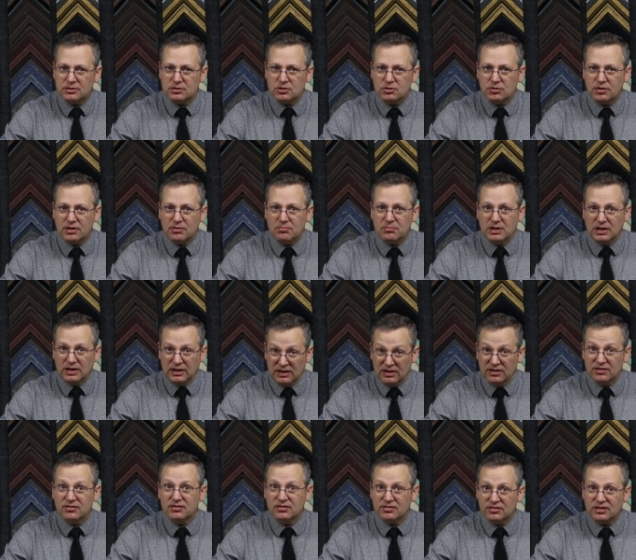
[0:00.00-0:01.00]
that you give me,
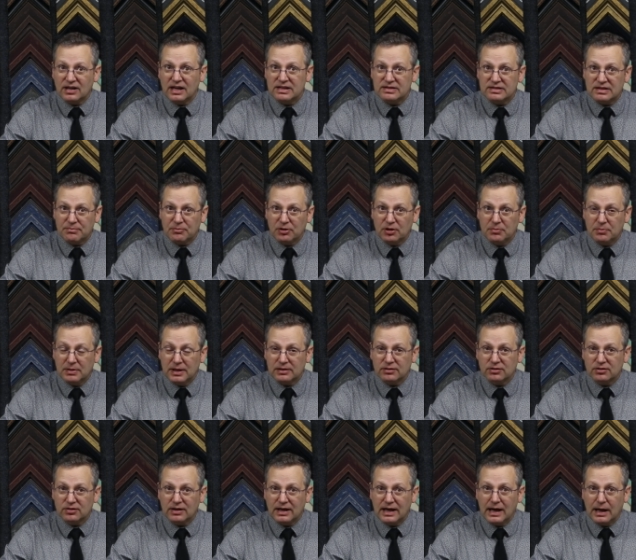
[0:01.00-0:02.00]
is the size I'm going to make
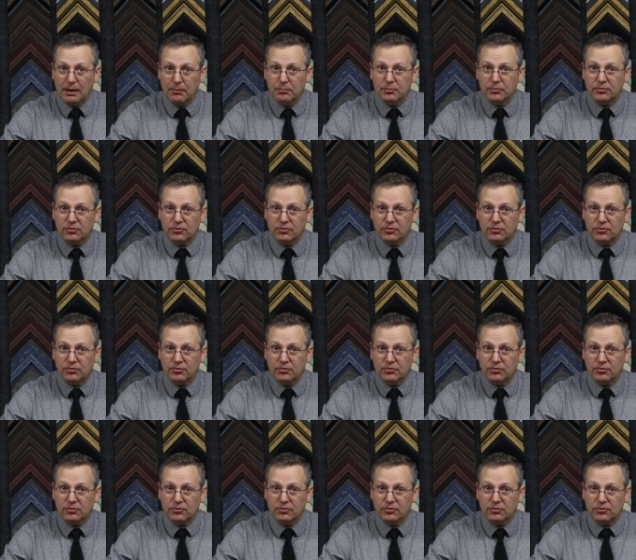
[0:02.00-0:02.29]
the top.